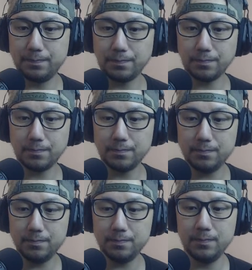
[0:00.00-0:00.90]

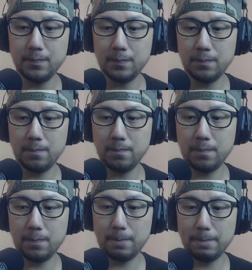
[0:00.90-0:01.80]

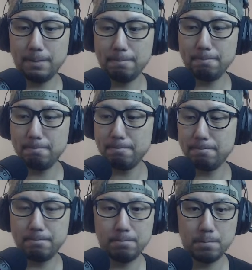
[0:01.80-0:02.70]

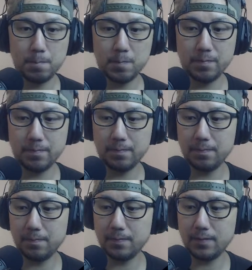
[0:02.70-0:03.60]

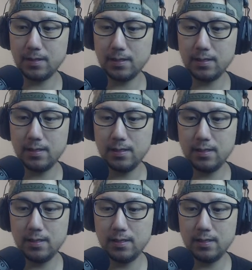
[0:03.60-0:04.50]

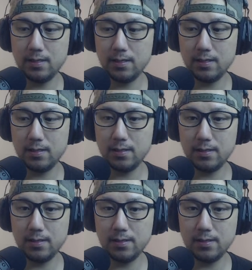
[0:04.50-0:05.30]
Nobody speaks.